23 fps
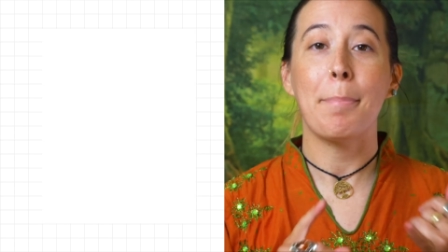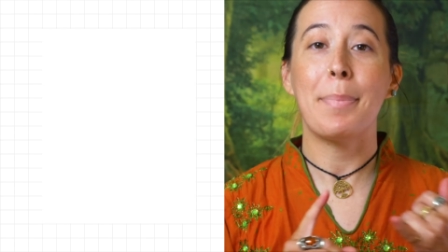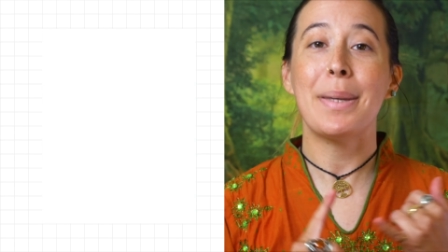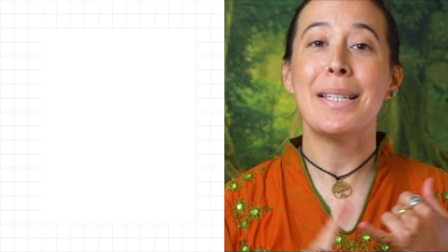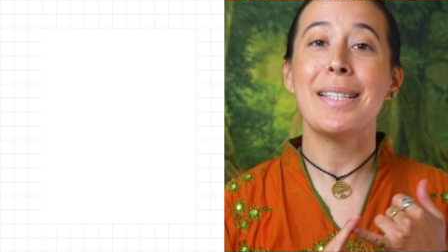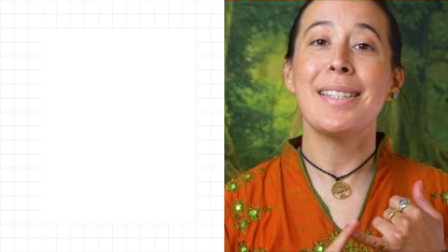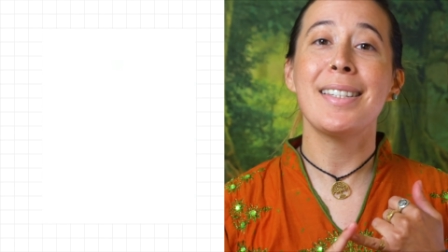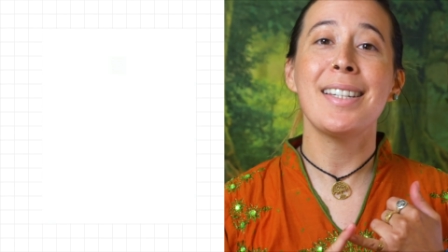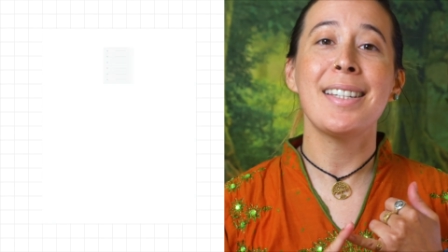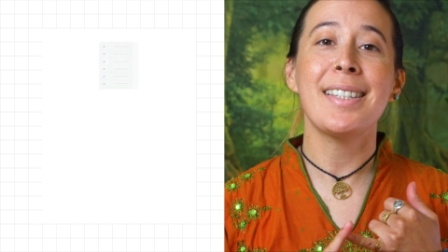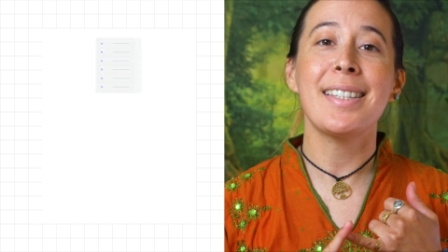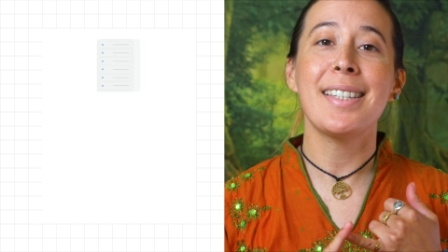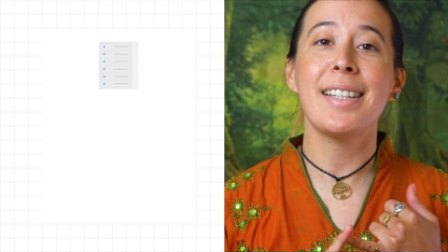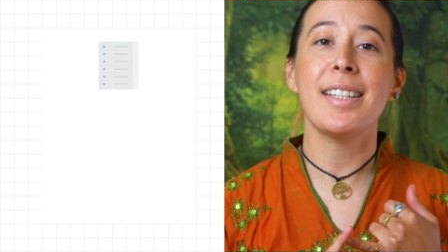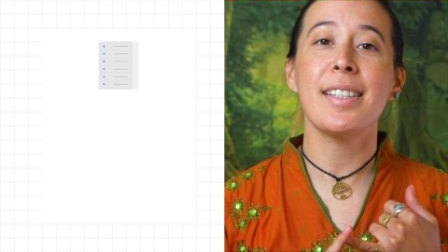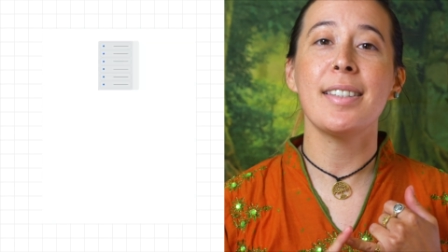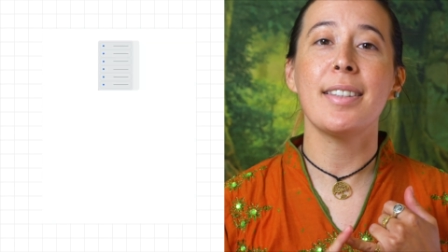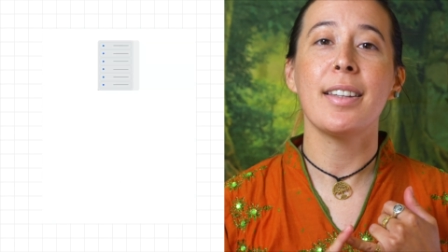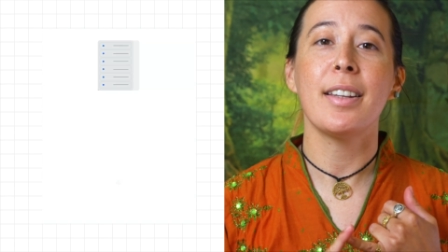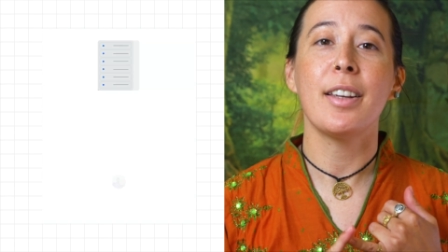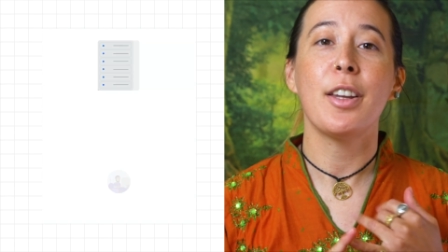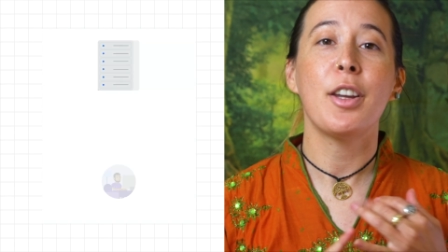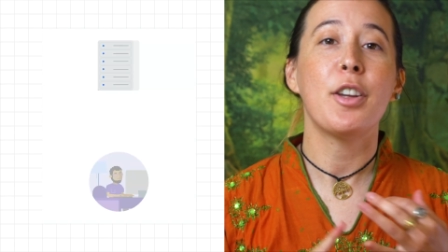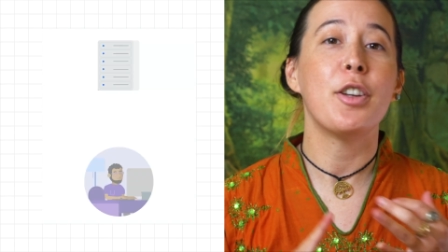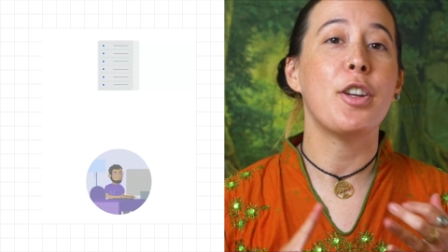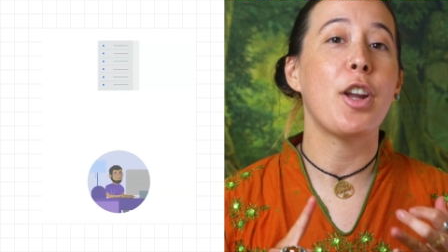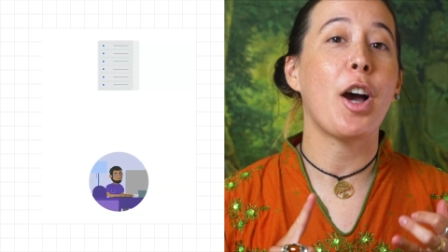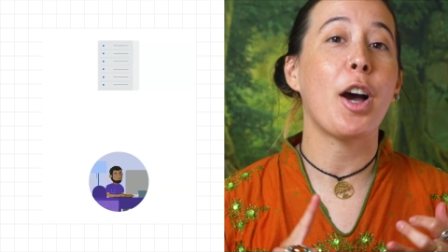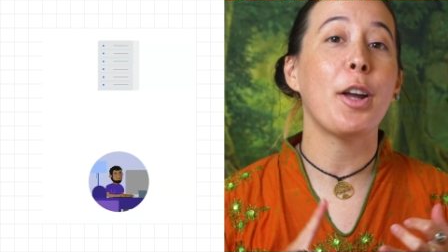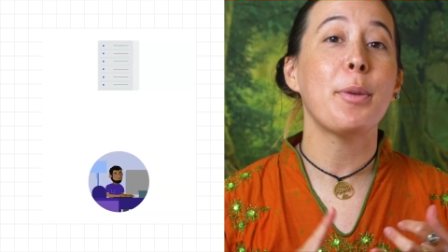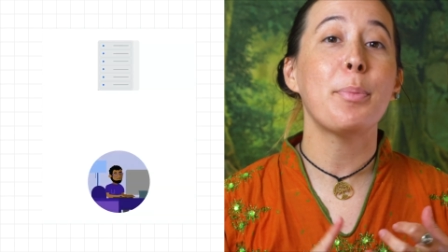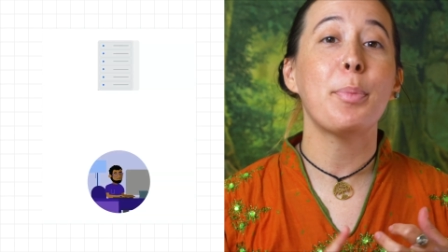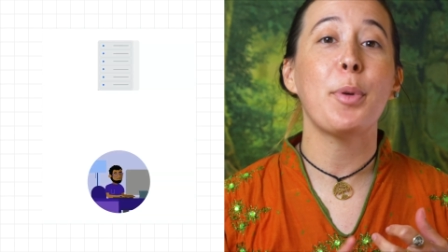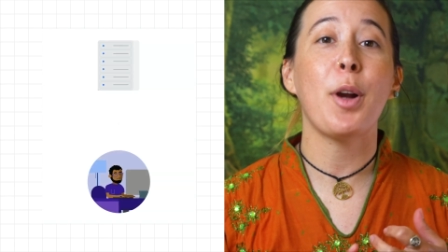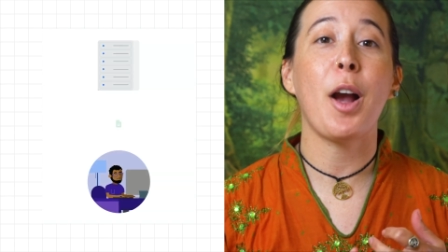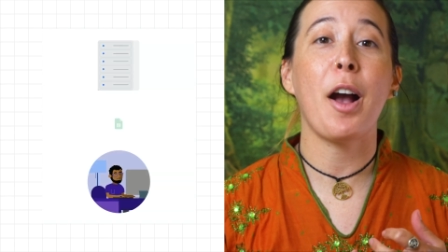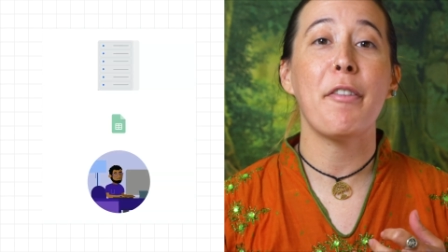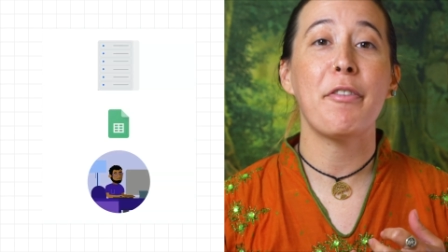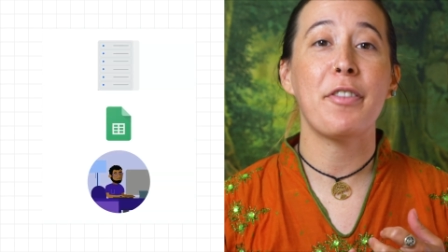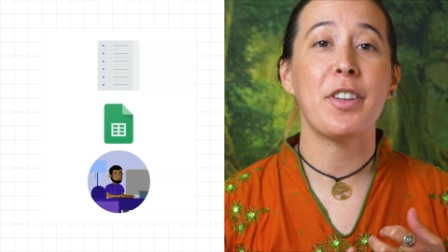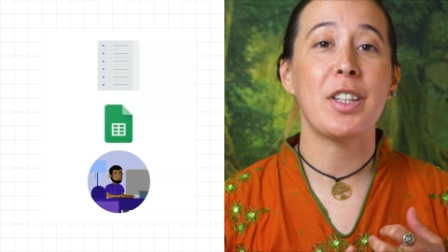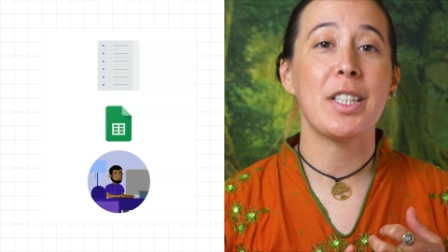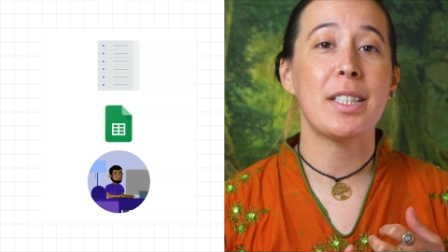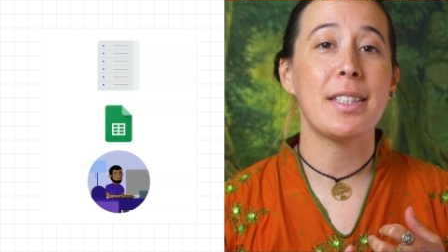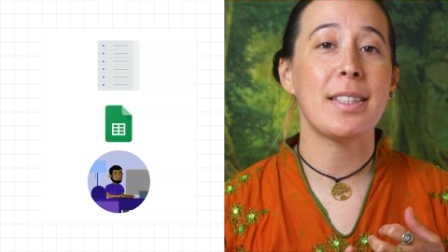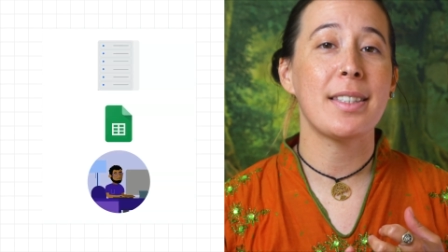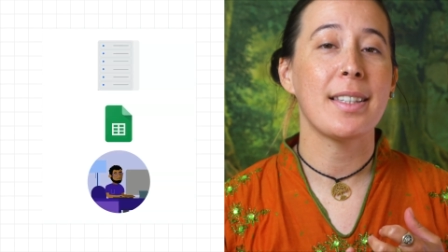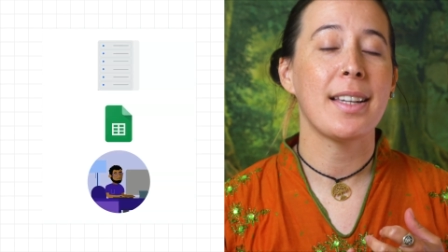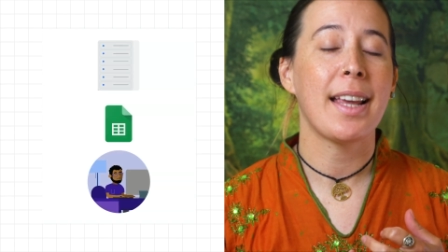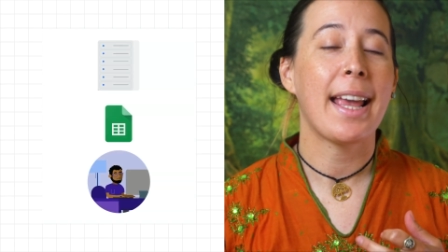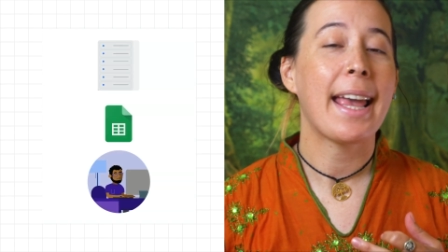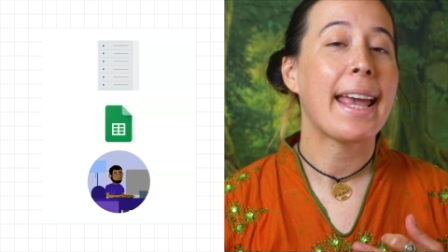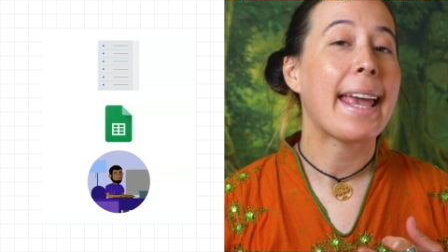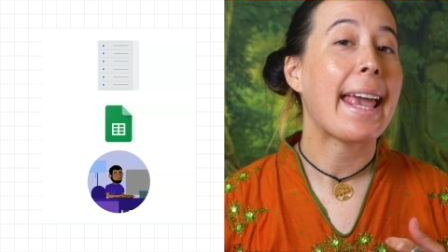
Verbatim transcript: businesses, nonprofits,